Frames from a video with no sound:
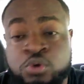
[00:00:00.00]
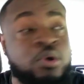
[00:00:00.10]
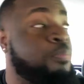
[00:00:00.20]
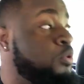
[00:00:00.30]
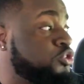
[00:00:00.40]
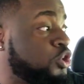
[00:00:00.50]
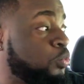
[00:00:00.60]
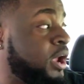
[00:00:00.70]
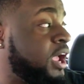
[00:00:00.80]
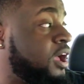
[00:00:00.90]
You were pooching
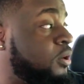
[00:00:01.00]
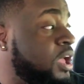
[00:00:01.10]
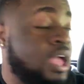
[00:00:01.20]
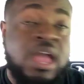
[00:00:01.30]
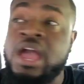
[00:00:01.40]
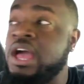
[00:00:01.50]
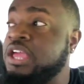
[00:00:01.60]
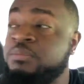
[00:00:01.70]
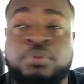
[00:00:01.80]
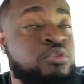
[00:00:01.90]
around,
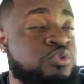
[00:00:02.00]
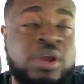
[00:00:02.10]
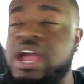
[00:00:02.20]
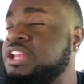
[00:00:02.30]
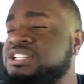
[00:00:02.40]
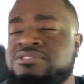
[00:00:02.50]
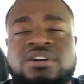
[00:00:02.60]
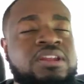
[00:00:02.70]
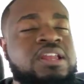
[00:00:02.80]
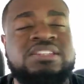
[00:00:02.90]
you pooch around and just
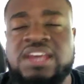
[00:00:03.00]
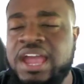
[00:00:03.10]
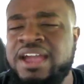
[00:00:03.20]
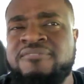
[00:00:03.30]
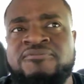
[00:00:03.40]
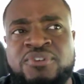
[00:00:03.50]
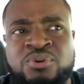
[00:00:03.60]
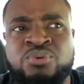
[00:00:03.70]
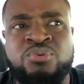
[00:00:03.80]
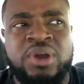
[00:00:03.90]
looking a damn
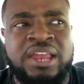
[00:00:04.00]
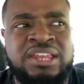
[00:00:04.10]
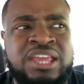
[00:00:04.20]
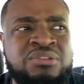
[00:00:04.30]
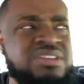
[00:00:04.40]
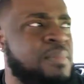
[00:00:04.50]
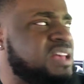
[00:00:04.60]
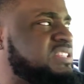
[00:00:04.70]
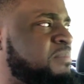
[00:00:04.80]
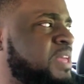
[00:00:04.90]
fool. And then you tell
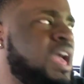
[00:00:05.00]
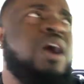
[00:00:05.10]
me something.